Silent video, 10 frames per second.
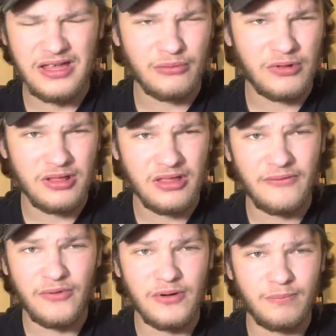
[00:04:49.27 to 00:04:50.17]
with
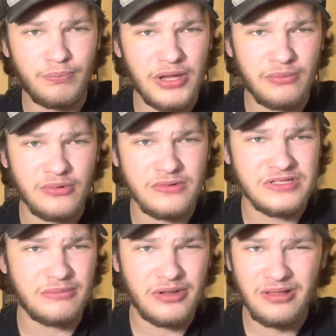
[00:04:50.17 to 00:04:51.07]
different people's
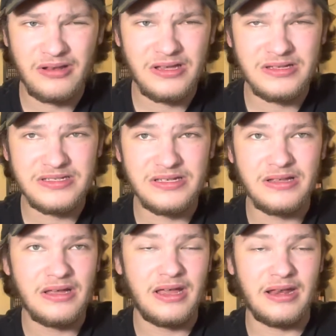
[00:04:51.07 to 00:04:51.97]
abilities
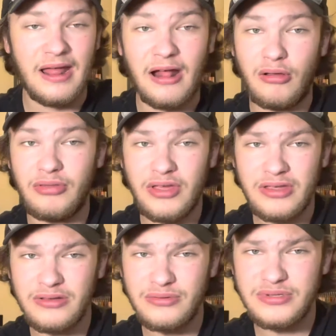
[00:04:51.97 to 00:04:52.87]
and how they
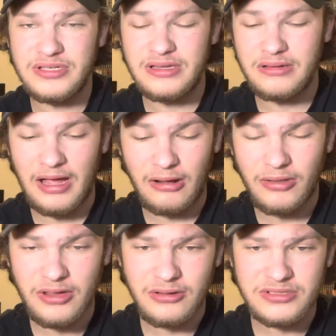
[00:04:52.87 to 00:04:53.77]
use
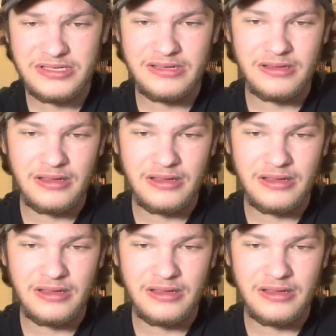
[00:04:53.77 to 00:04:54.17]
it.